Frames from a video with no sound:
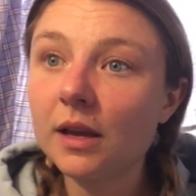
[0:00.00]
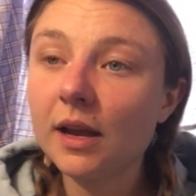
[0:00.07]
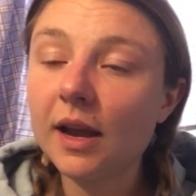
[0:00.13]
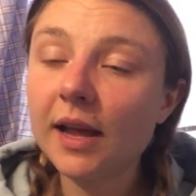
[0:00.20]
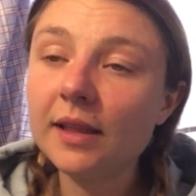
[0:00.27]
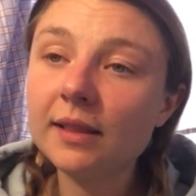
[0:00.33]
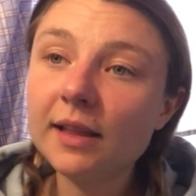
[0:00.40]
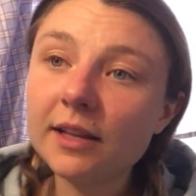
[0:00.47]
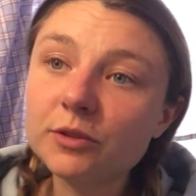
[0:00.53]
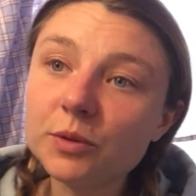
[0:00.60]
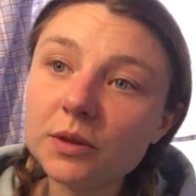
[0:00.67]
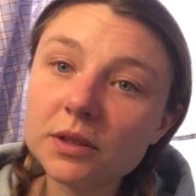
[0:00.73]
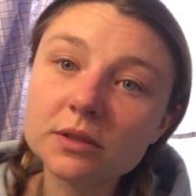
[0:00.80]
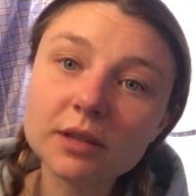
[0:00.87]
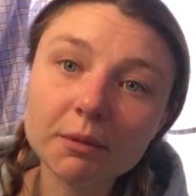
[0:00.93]
And that's
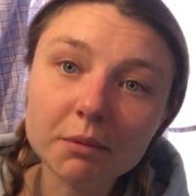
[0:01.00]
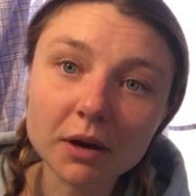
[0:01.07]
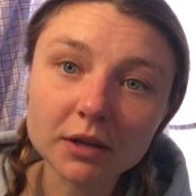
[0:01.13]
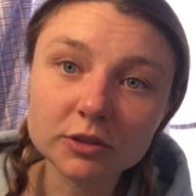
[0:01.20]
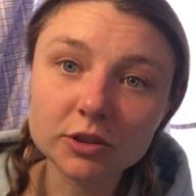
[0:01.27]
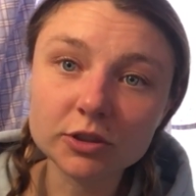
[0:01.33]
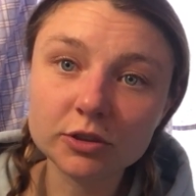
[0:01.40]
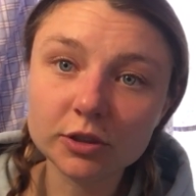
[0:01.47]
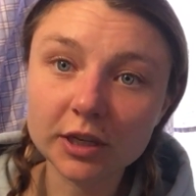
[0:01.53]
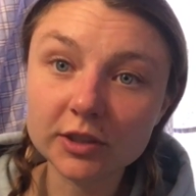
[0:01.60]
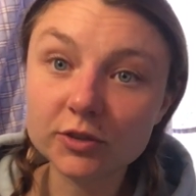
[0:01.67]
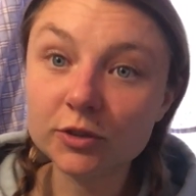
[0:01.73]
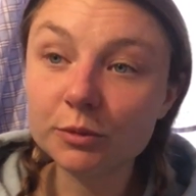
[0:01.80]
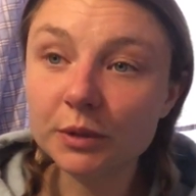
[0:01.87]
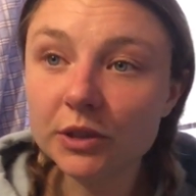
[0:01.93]
what the subconscious
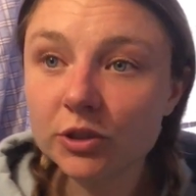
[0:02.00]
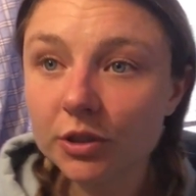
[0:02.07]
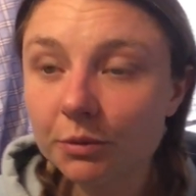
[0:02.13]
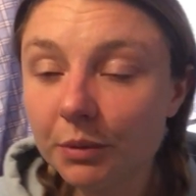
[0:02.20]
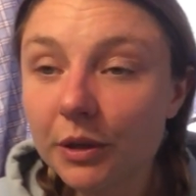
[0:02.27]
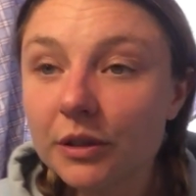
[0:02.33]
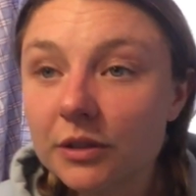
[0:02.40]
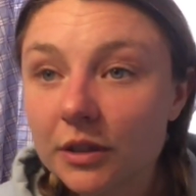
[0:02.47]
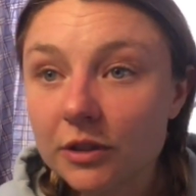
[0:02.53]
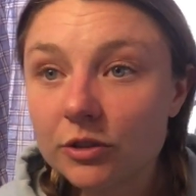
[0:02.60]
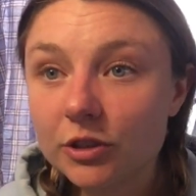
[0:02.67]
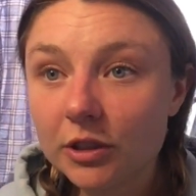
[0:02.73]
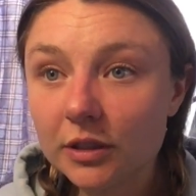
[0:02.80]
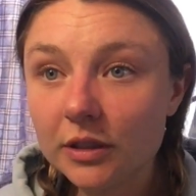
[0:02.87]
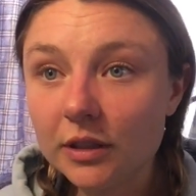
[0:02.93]
transformation marathon
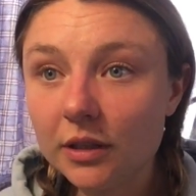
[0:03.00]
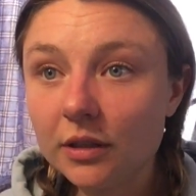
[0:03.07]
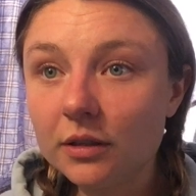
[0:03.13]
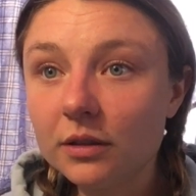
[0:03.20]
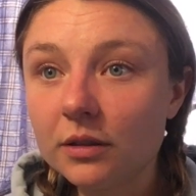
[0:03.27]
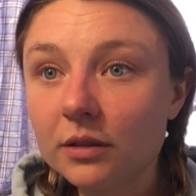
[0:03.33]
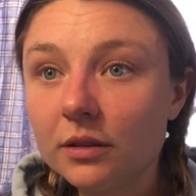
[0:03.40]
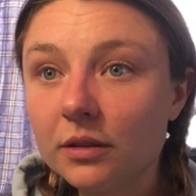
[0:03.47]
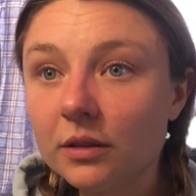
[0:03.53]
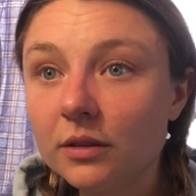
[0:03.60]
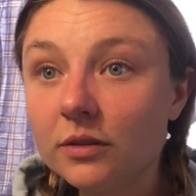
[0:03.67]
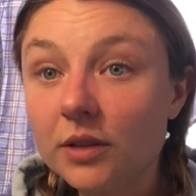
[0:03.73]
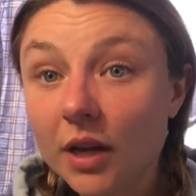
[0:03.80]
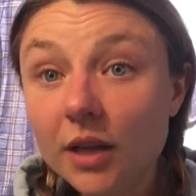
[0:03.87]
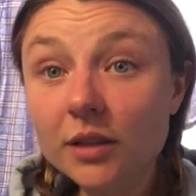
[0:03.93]
journey
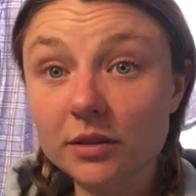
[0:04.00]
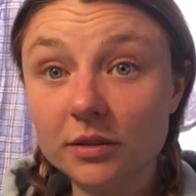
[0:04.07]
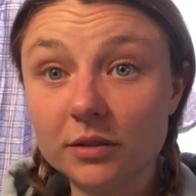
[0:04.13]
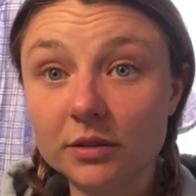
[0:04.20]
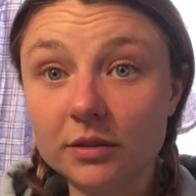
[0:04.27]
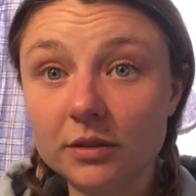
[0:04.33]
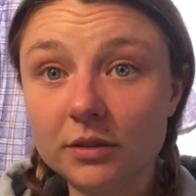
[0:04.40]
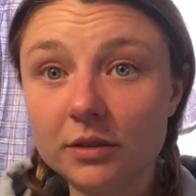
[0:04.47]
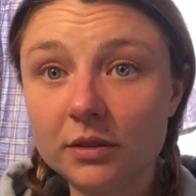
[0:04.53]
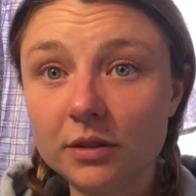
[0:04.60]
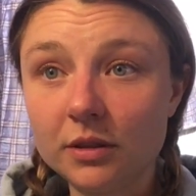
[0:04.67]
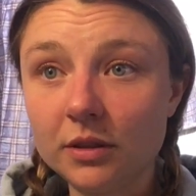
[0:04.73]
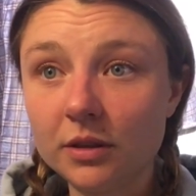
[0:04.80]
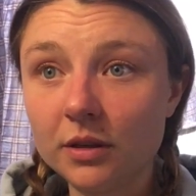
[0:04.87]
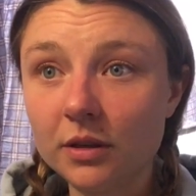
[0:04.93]
does.
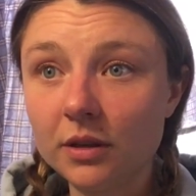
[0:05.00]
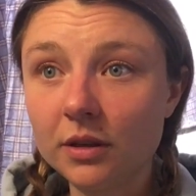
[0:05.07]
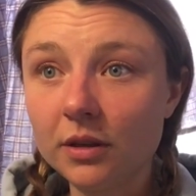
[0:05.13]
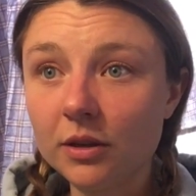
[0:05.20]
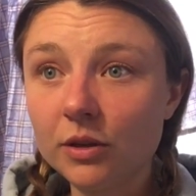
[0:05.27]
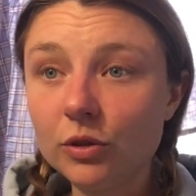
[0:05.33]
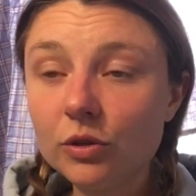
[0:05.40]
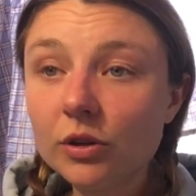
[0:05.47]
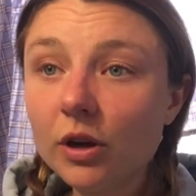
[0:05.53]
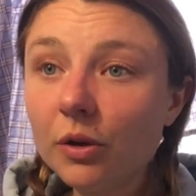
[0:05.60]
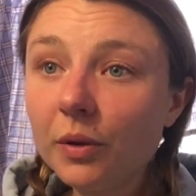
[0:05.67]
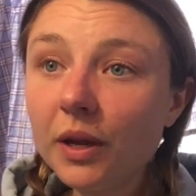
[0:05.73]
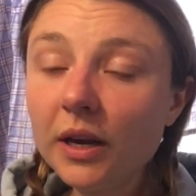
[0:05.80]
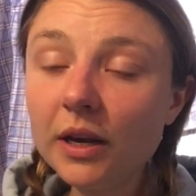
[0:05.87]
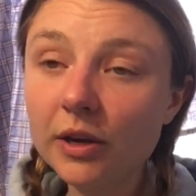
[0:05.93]
You go
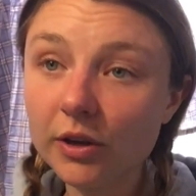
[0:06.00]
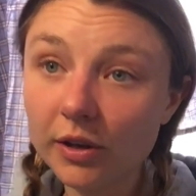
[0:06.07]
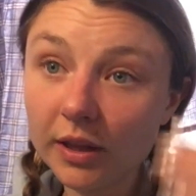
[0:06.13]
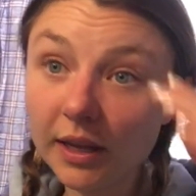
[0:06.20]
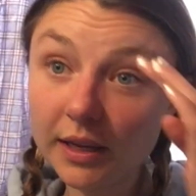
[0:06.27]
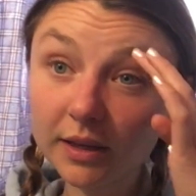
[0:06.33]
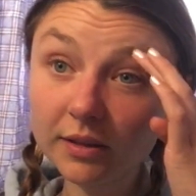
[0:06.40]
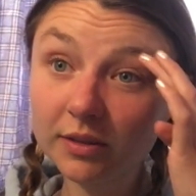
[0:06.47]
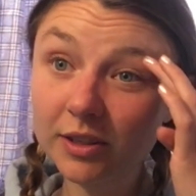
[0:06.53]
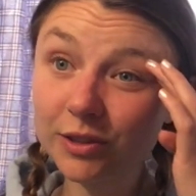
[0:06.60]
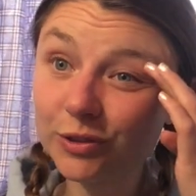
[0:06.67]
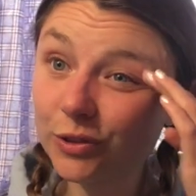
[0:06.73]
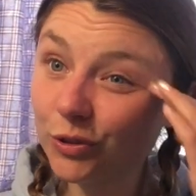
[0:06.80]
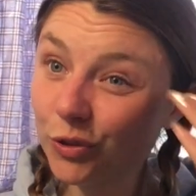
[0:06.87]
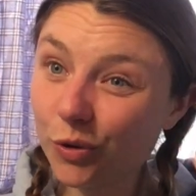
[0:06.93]
in and you're like, there's
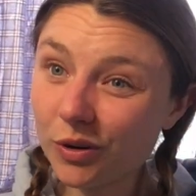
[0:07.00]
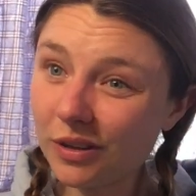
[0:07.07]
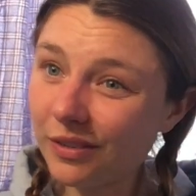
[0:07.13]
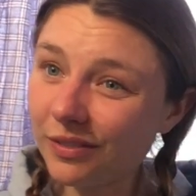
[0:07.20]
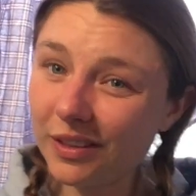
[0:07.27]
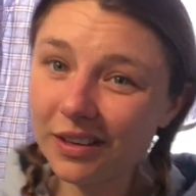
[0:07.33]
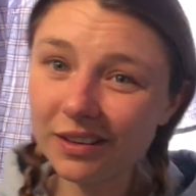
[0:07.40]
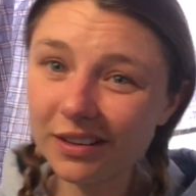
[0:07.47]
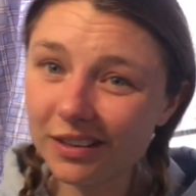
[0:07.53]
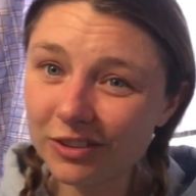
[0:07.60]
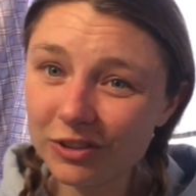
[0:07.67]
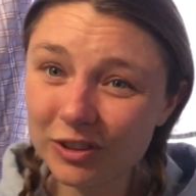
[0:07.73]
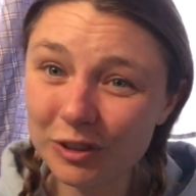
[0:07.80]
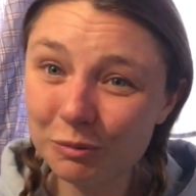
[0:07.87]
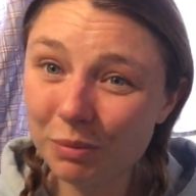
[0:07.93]
this corner of the
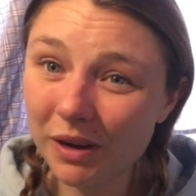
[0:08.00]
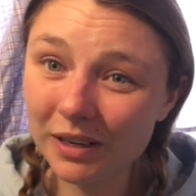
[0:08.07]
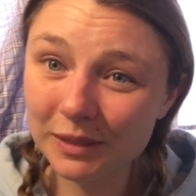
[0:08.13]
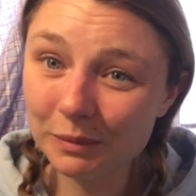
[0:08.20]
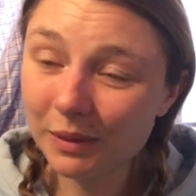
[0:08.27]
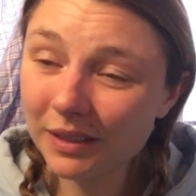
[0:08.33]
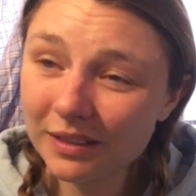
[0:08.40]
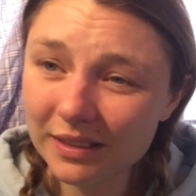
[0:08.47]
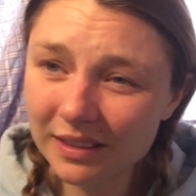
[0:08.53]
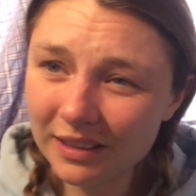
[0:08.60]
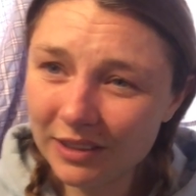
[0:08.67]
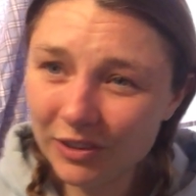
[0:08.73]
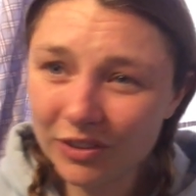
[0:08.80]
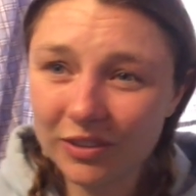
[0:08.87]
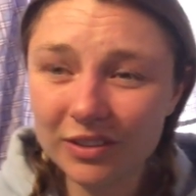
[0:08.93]
unconscious body mind that I
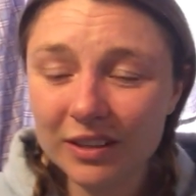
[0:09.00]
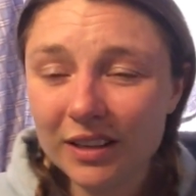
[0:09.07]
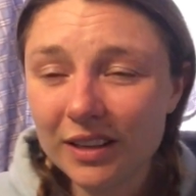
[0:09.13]
just,